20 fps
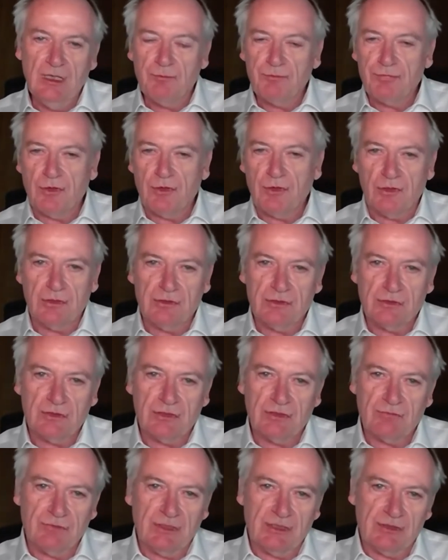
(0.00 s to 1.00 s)

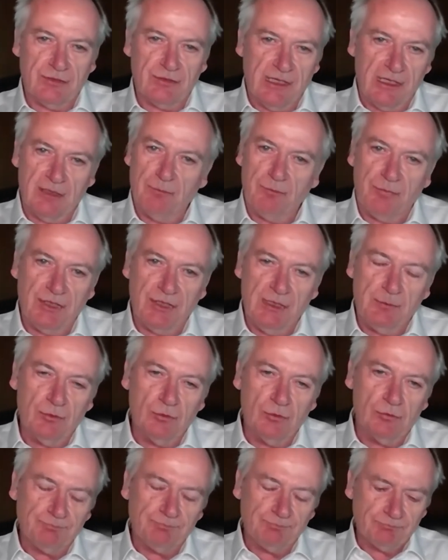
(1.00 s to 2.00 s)
product, credit
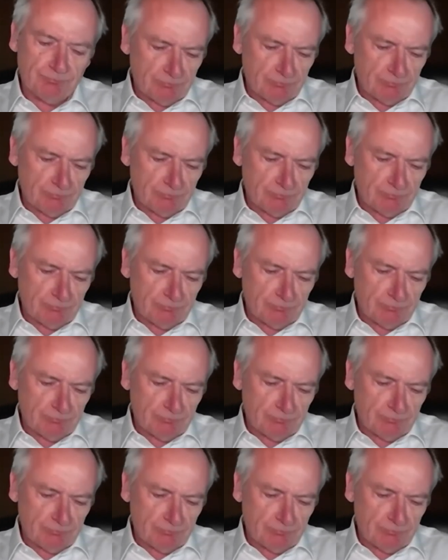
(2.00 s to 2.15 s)
people,